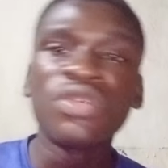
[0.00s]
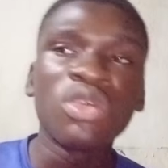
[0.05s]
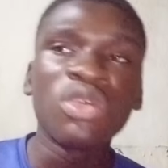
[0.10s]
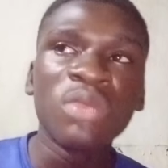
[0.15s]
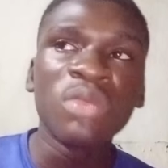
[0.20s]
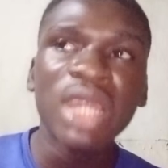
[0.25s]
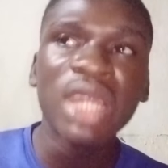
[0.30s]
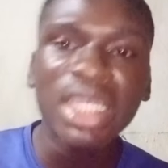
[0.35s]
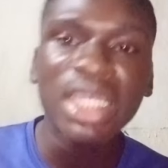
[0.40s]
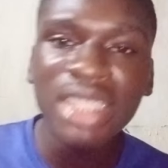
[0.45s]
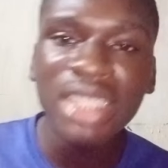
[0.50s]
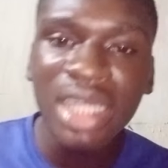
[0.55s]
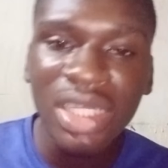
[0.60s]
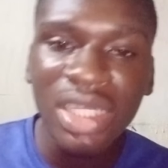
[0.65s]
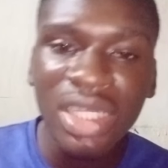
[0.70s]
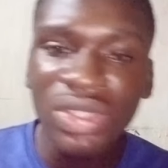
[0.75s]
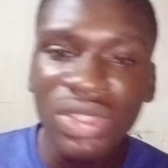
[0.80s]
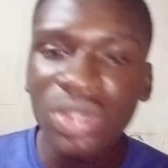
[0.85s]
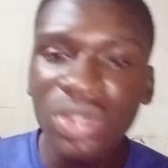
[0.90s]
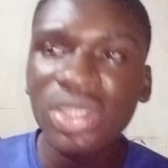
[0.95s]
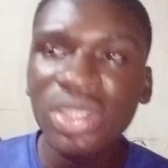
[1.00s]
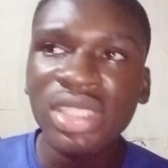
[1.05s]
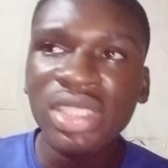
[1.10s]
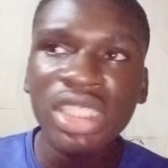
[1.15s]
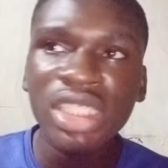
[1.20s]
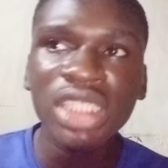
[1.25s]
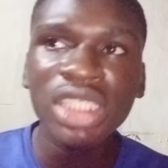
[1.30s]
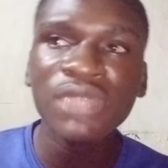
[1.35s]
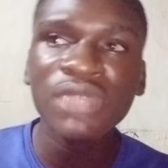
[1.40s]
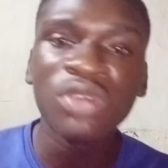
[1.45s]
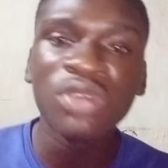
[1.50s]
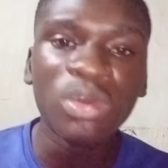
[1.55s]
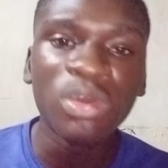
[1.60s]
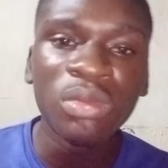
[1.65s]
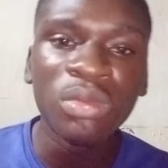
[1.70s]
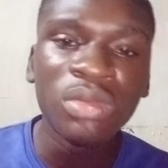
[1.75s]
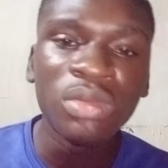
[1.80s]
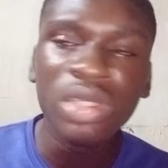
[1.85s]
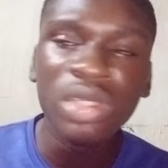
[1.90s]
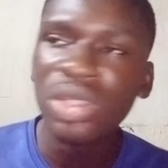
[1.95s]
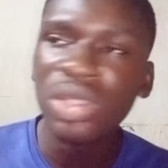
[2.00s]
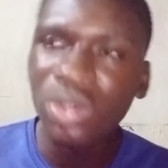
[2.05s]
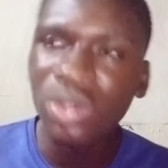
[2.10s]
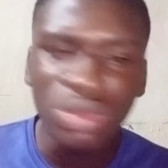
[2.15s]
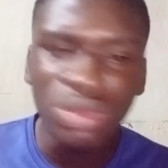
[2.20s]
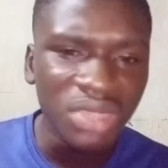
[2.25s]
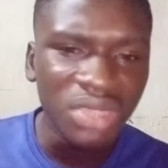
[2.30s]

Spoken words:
from external sources, from